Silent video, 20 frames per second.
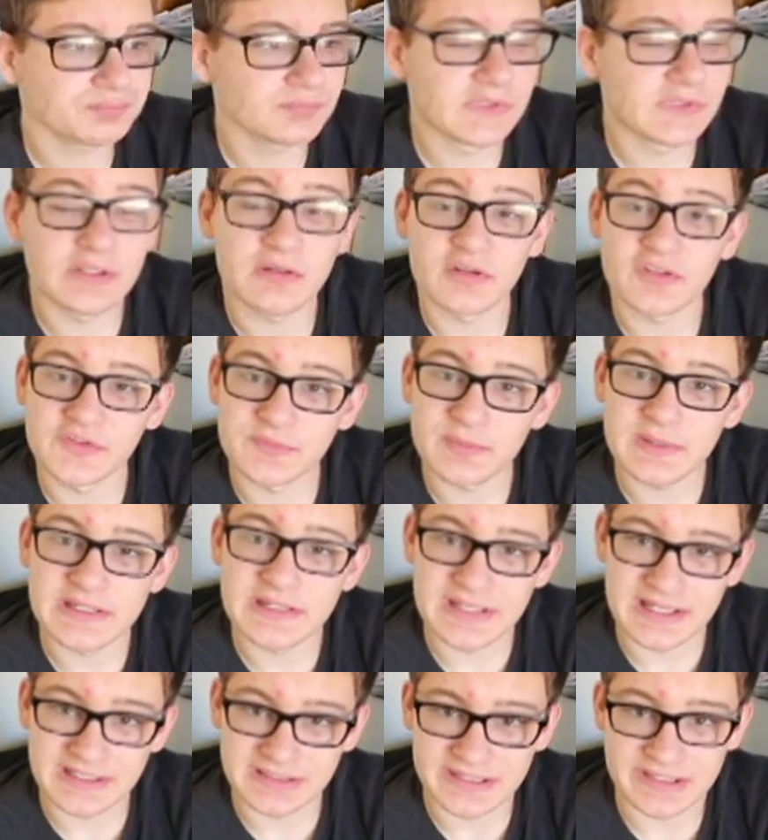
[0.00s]
And I'll explain
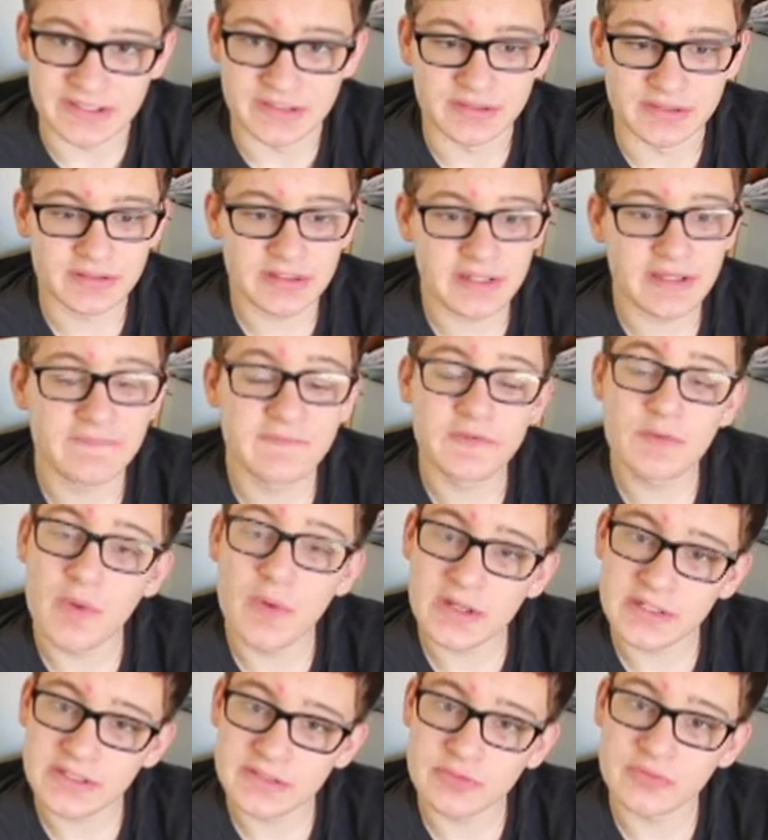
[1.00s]
that later. If you
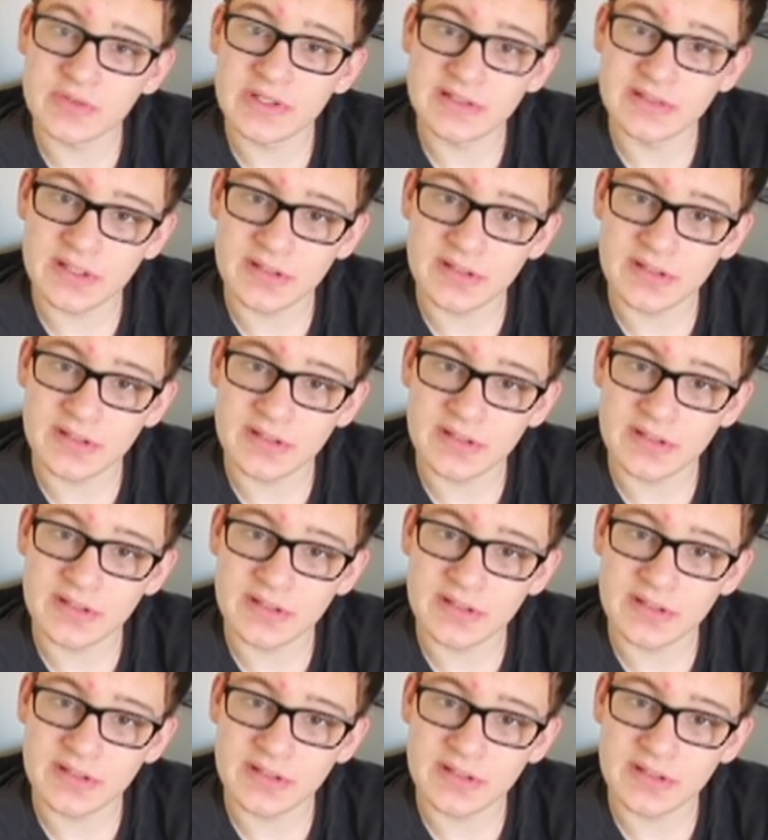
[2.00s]
wanted a great